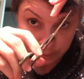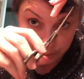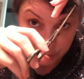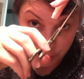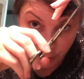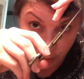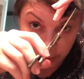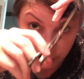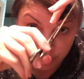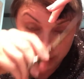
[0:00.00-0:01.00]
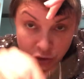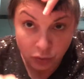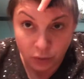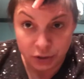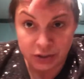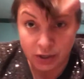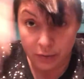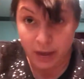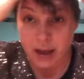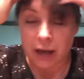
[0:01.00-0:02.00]
to go a little bit shorter so
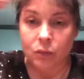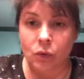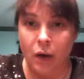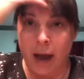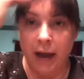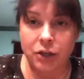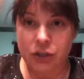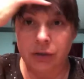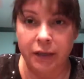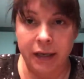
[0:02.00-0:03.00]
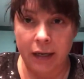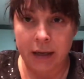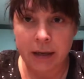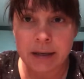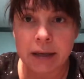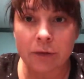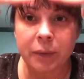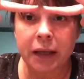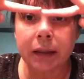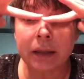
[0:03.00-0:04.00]
that it will actually give
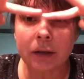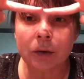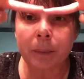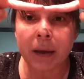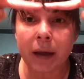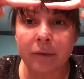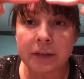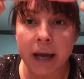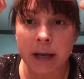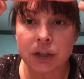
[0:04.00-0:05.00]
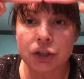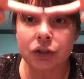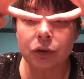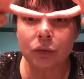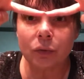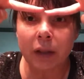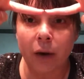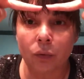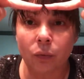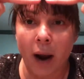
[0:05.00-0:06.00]
me a little bit of texture
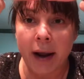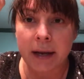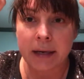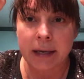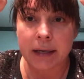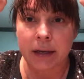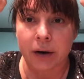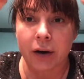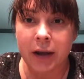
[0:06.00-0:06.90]
like right in here,